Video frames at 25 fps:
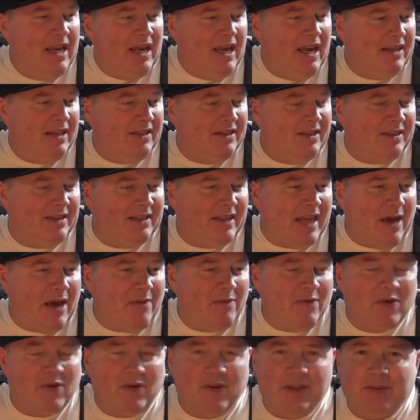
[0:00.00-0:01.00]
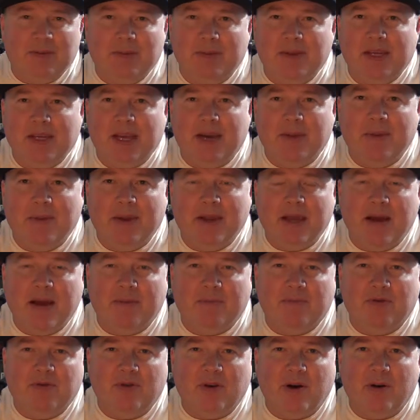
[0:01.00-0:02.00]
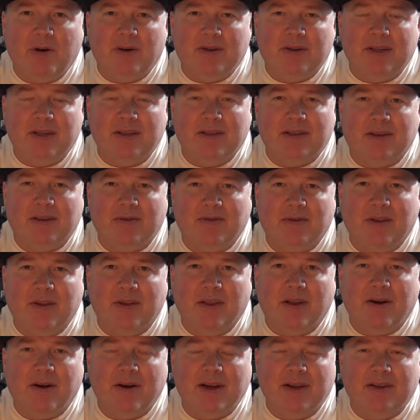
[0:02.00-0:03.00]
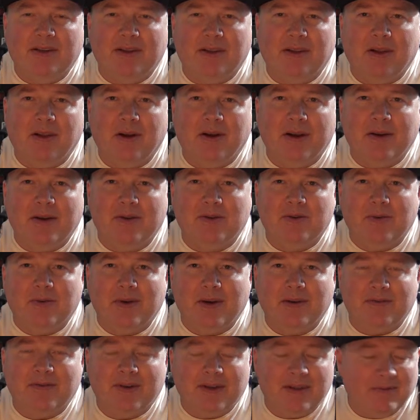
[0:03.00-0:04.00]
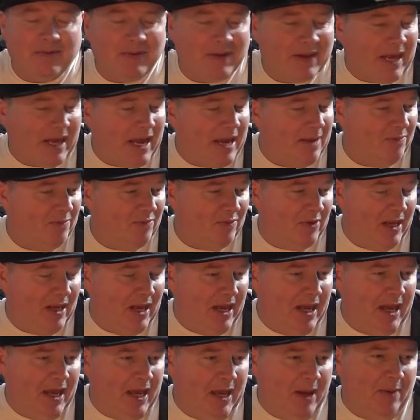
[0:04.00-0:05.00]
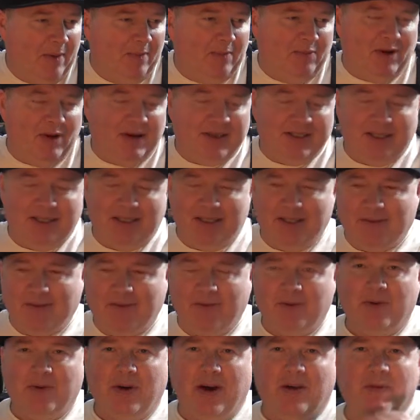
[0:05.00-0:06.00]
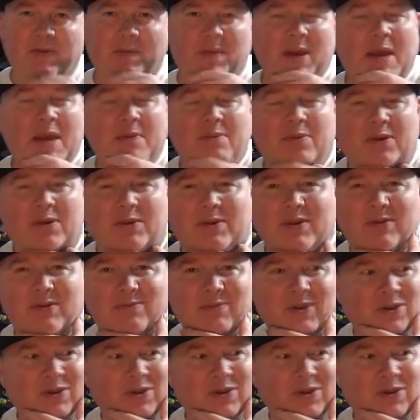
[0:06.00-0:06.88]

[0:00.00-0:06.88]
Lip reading: It's just that with Christmas coming up, priorities lie elsewhere really. We're getting presents for other people, especially my